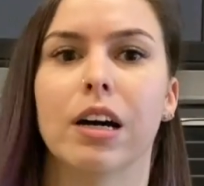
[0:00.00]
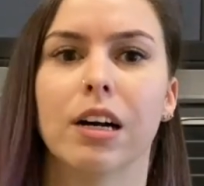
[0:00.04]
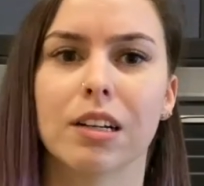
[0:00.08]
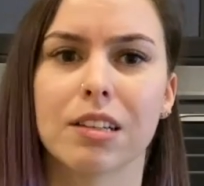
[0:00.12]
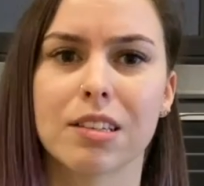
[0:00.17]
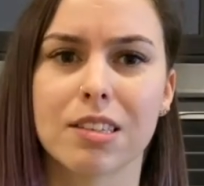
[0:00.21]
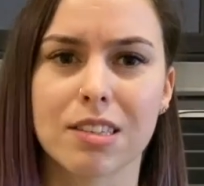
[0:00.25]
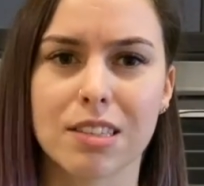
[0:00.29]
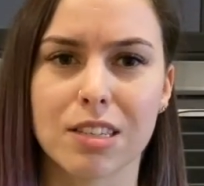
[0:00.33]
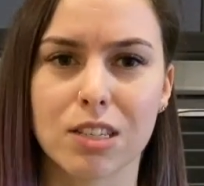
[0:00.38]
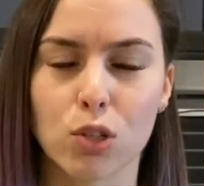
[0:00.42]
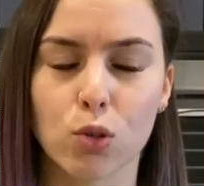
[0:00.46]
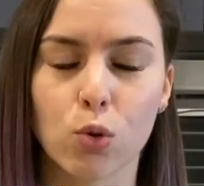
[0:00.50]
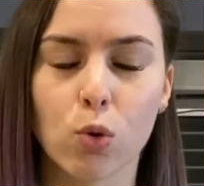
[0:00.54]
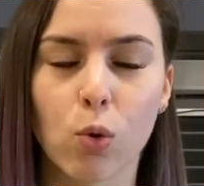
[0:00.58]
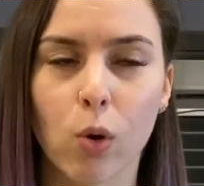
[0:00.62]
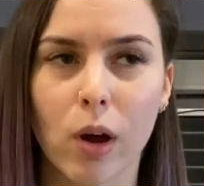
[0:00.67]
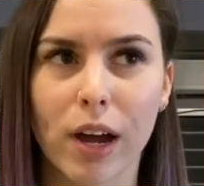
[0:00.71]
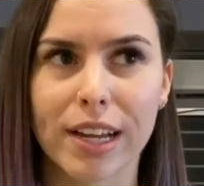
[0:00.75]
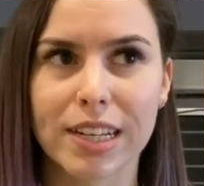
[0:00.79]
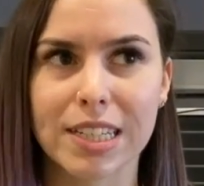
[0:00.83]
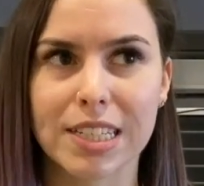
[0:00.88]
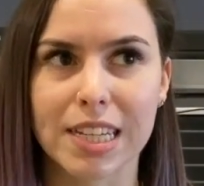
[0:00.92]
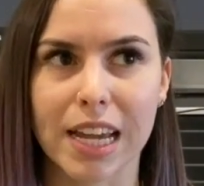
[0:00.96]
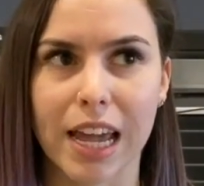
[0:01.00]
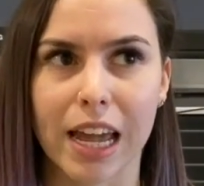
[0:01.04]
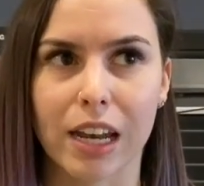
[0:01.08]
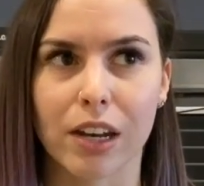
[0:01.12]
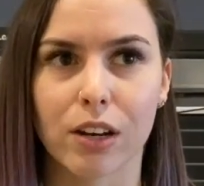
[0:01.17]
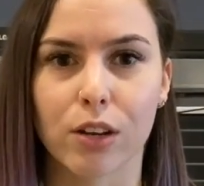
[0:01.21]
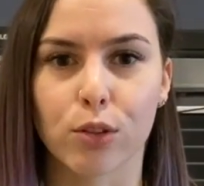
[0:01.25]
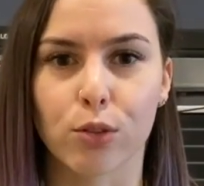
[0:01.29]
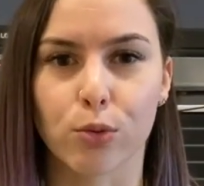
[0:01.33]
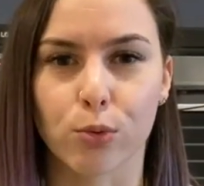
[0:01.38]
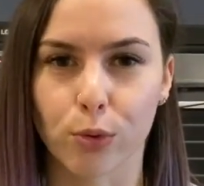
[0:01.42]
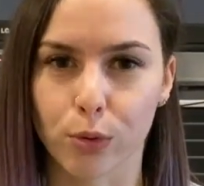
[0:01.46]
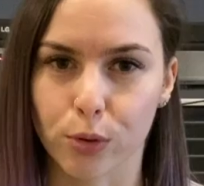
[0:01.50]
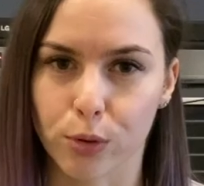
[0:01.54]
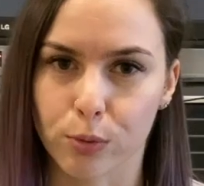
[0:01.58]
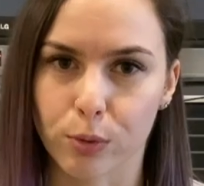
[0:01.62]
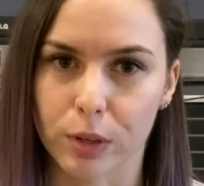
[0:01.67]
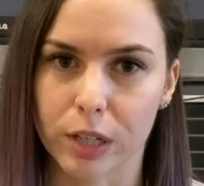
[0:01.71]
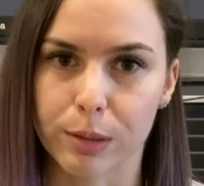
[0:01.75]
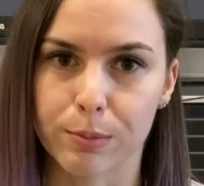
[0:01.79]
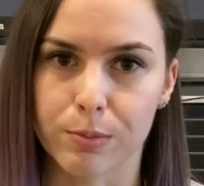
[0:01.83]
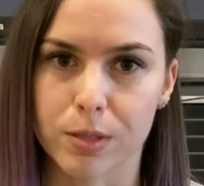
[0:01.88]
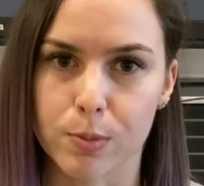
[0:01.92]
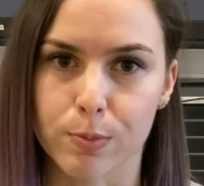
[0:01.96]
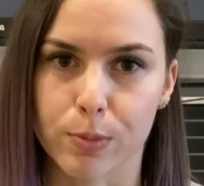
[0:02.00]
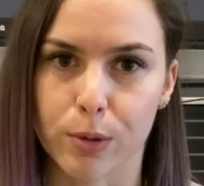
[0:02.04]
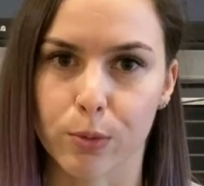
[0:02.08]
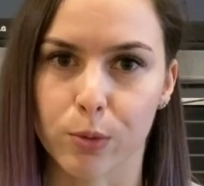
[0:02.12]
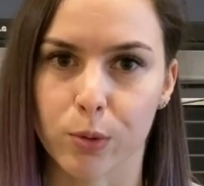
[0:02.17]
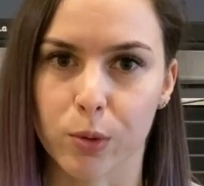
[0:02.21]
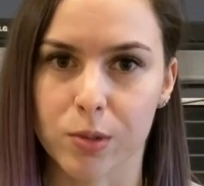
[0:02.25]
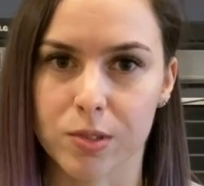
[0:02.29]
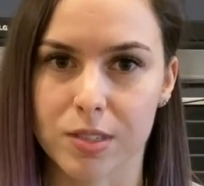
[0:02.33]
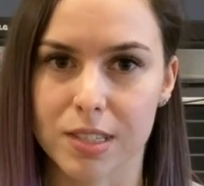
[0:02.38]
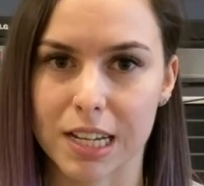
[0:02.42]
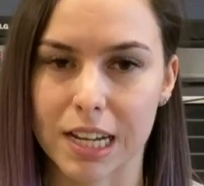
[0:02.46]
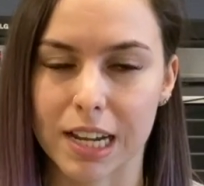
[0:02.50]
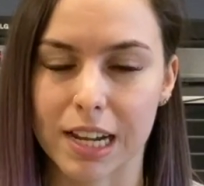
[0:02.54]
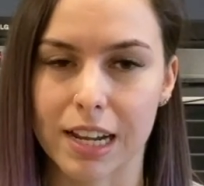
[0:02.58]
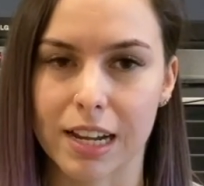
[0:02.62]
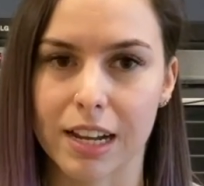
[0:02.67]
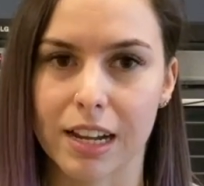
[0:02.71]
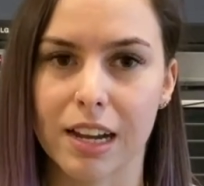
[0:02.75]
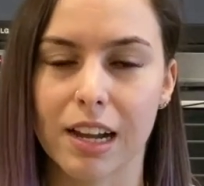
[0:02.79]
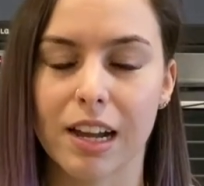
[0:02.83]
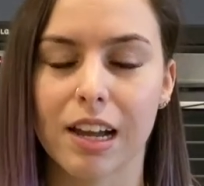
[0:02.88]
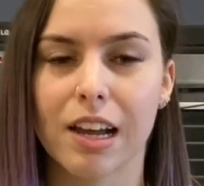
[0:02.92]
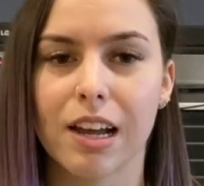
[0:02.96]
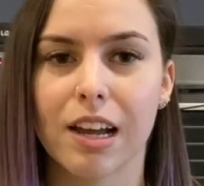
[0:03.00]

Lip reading: Still quite tender through the ribs, but we'll see